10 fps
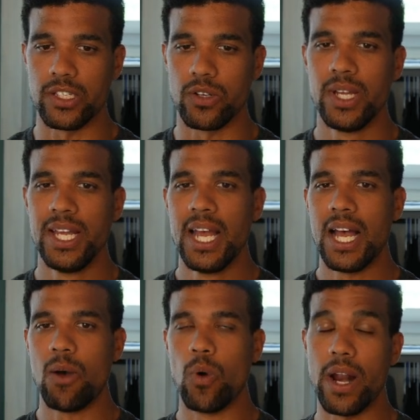So
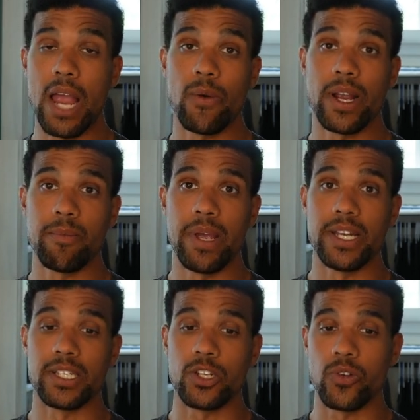what I recommend
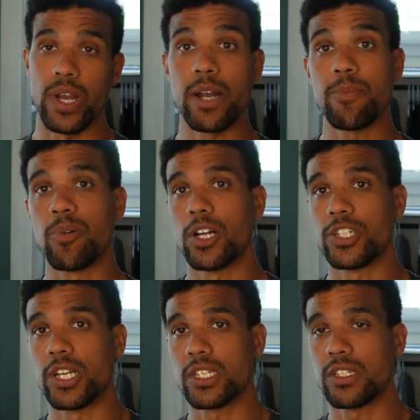is create
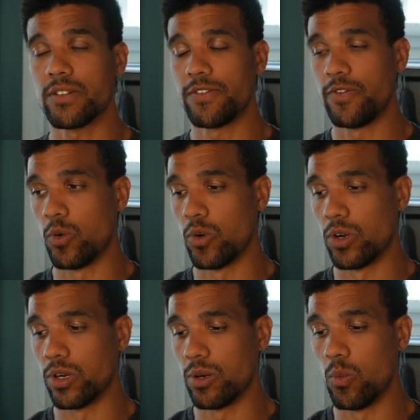projects
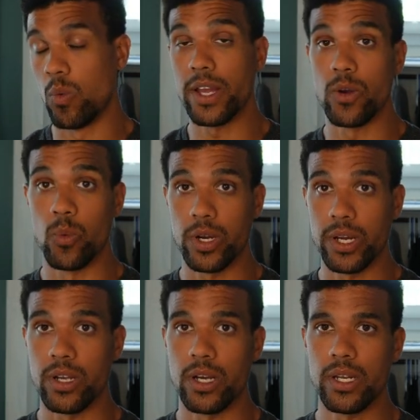for what you're
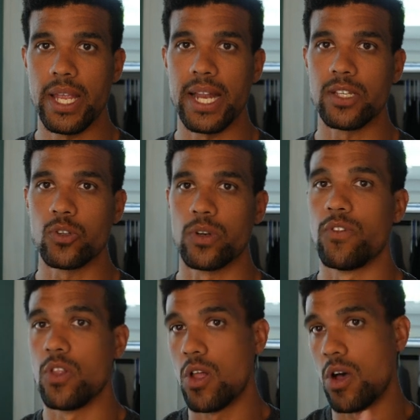working on, any sort of
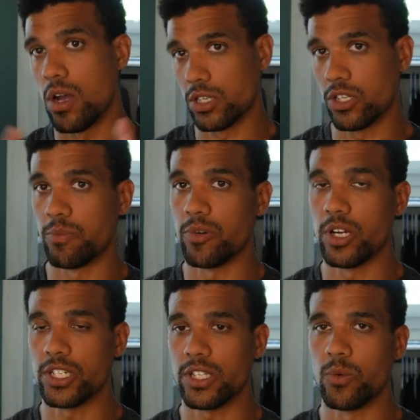long-term
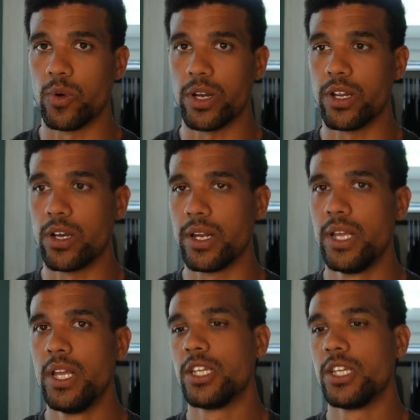project that you're working on.